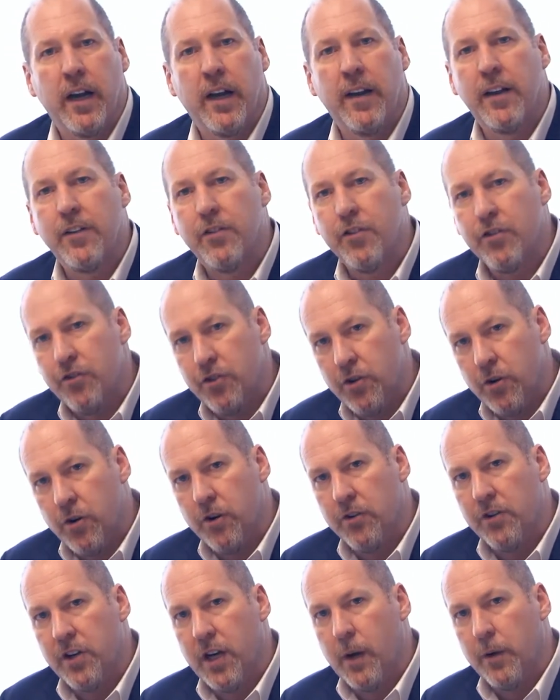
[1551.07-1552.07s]
And this is
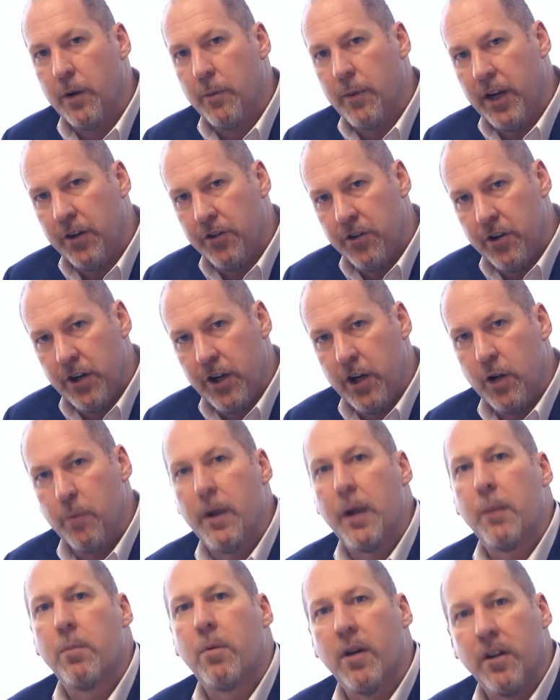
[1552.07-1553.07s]
your job to make sure your
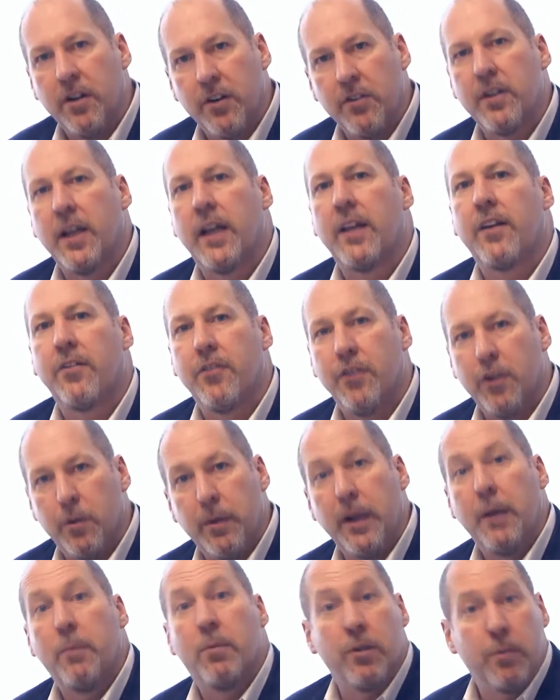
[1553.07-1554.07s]
people understand this and your
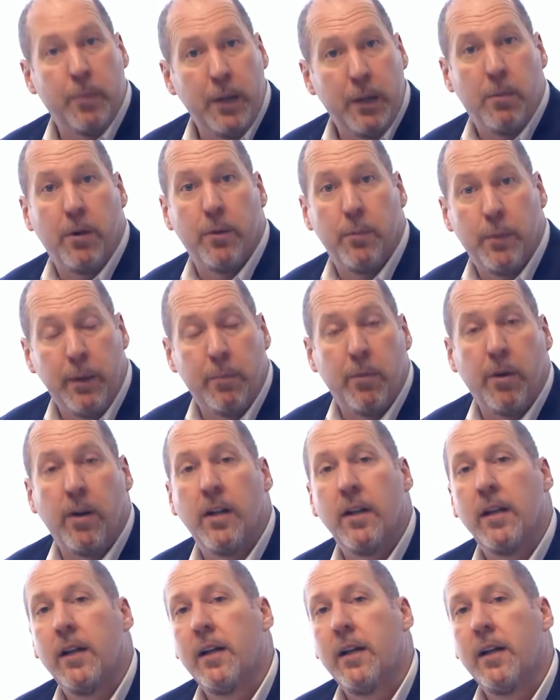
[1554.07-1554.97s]
people's people.